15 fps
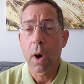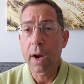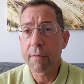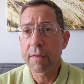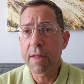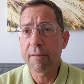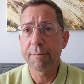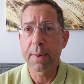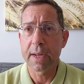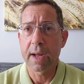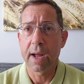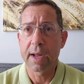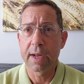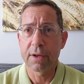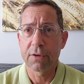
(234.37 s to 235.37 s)
One of the
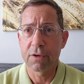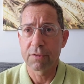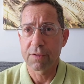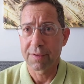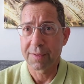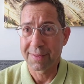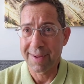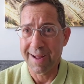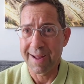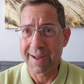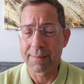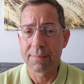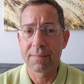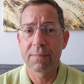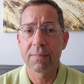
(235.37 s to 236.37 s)
FBI agents at the
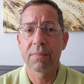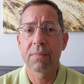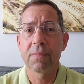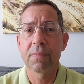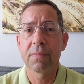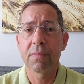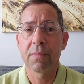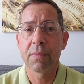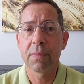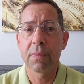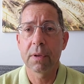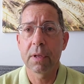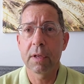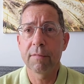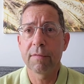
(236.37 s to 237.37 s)
time
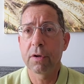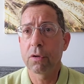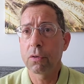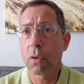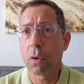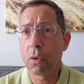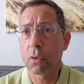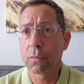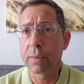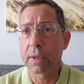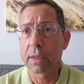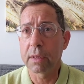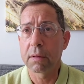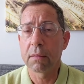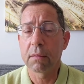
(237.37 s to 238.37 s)
even told
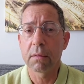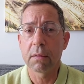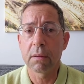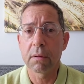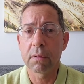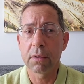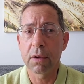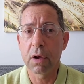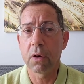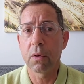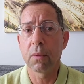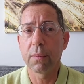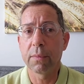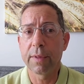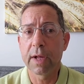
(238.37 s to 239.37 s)
me,
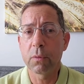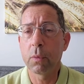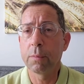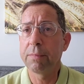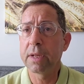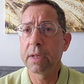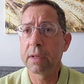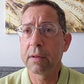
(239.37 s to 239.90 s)
that would